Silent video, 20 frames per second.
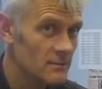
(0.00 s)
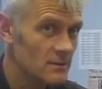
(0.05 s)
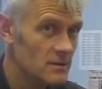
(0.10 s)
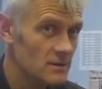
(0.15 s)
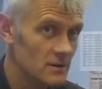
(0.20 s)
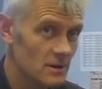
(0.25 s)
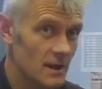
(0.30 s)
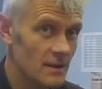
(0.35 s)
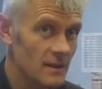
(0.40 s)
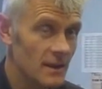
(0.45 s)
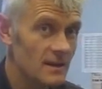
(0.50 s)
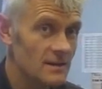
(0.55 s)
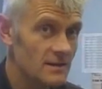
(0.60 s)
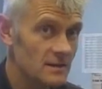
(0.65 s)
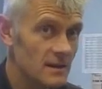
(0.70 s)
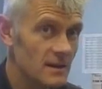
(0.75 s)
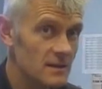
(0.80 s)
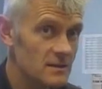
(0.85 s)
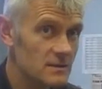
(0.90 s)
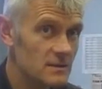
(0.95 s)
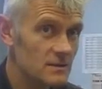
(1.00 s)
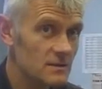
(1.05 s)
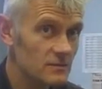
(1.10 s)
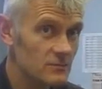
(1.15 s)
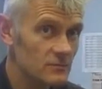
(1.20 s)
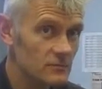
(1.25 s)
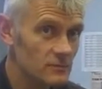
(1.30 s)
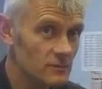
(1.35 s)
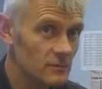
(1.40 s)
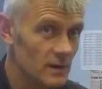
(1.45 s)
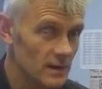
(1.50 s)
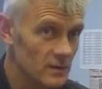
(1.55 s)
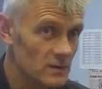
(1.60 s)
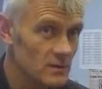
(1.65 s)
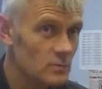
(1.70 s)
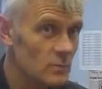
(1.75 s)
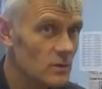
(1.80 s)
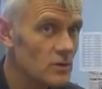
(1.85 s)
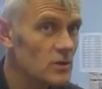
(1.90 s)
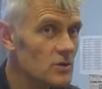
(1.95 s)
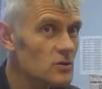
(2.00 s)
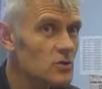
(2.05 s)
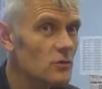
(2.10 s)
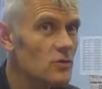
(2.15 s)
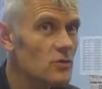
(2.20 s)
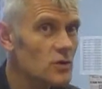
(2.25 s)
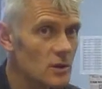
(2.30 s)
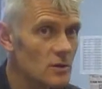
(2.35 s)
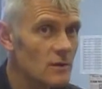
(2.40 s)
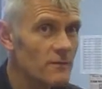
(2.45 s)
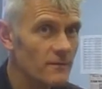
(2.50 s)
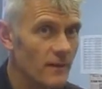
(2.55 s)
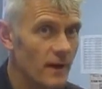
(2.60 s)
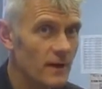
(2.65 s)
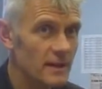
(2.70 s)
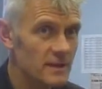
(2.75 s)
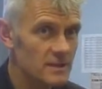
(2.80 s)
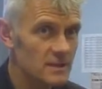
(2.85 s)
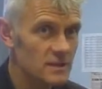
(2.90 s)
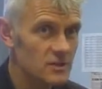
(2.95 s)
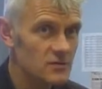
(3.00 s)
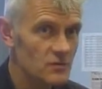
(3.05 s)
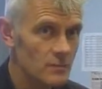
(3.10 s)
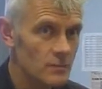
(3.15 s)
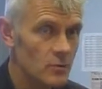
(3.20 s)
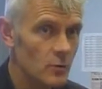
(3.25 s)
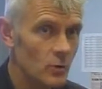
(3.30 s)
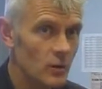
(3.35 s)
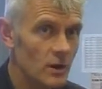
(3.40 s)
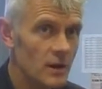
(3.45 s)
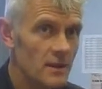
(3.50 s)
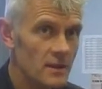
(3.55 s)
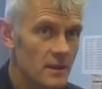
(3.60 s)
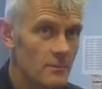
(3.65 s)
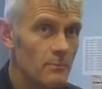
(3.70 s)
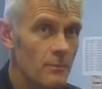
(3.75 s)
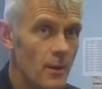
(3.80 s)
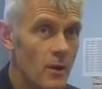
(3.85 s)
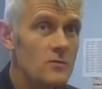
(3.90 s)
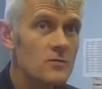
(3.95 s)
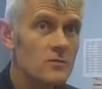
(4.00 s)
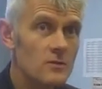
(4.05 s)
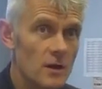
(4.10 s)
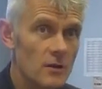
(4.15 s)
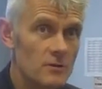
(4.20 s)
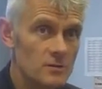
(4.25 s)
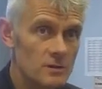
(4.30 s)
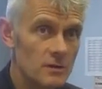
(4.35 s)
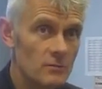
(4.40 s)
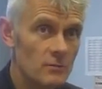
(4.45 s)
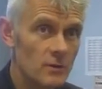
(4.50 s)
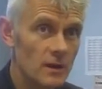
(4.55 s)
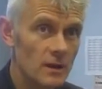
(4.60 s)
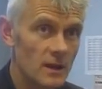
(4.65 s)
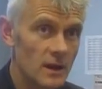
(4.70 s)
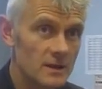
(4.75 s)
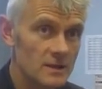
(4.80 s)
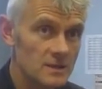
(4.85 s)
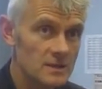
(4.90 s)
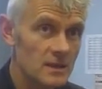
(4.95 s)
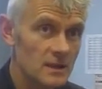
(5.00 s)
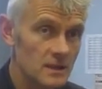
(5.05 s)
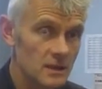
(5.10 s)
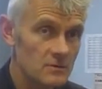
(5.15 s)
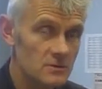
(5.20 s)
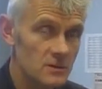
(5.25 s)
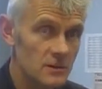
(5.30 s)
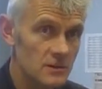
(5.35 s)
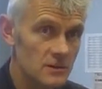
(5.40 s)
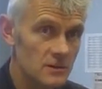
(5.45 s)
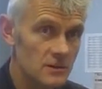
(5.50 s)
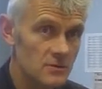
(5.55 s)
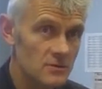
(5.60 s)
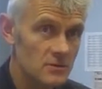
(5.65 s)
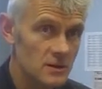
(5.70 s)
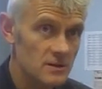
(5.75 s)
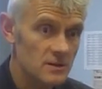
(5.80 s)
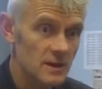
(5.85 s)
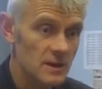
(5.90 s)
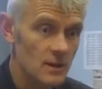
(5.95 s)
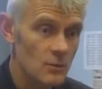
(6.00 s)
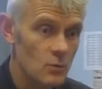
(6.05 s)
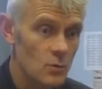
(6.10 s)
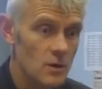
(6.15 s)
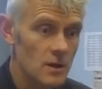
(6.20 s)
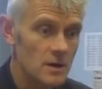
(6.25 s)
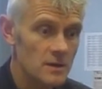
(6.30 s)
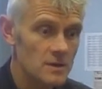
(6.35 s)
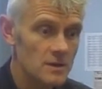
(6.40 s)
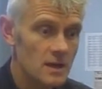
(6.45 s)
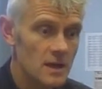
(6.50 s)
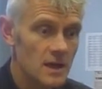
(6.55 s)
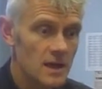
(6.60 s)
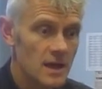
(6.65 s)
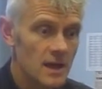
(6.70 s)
So, and that's one sort of newer findings in this report, that both of those, we are likely to see those things getting worse.